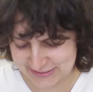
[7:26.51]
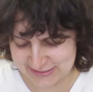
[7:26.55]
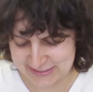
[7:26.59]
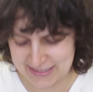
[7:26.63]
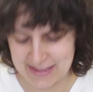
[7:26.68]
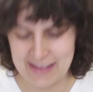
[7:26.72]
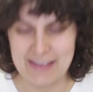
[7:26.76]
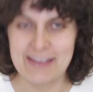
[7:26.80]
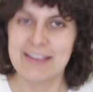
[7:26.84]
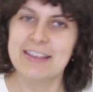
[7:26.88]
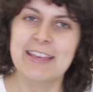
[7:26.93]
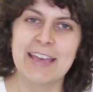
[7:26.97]

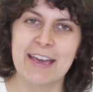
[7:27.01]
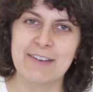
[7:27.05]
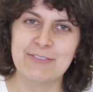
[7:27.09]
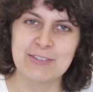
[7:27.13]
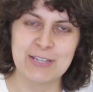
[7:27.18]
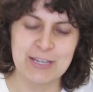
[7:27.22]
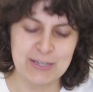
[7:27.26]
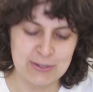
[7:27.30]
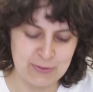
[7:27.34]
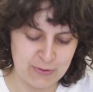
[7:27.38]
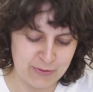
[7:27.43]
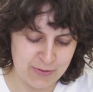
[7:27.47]
so you have
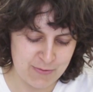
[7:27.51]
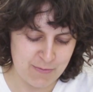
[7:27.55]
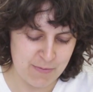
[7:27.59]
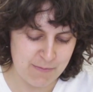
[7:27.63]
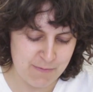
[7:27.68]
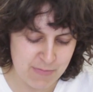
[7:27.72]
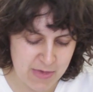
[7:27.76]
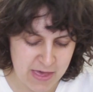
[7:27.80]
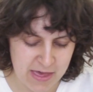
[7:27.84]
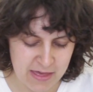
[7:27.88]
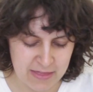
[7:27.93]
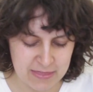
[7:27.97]
to ignore
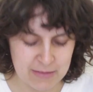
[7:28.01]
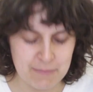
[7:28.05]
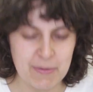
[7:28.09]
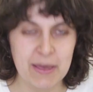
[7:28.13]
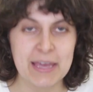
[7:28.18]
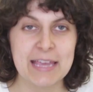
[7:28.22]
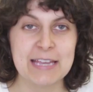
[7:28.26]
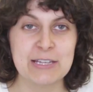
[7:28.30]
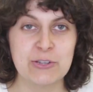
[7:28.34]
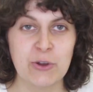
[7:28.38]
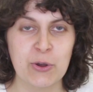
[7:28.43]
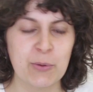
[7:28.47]
them, the
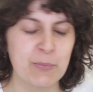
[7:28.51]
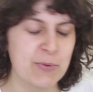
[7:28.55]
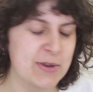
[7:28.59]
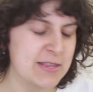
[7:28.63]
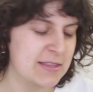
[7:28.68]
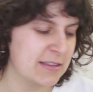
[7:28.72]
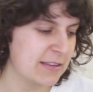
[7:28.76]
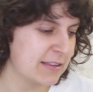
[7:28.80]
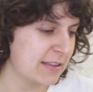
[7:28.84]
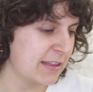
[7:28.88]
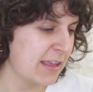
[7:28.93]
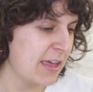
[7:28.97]
mucky dog
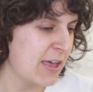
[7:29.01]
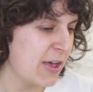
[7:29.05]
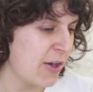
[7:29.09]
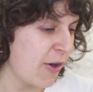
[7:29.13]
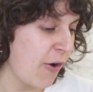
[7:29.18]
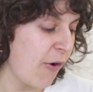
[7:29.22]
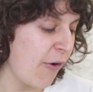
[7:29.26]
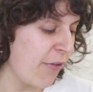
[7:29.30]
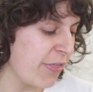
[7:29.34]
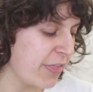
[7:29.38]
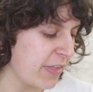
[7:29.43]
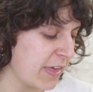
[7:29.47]
prints
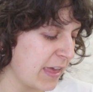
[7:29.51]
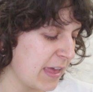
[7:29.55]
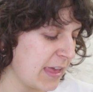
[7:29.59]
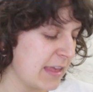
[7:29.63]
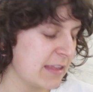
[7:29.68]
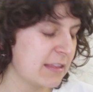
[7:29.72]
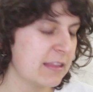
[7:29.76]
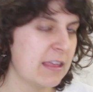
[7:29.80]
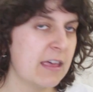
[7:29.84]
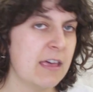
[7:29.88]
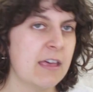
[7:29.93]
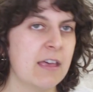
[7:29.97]
on
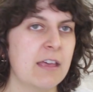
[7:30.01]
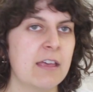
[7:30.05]
these.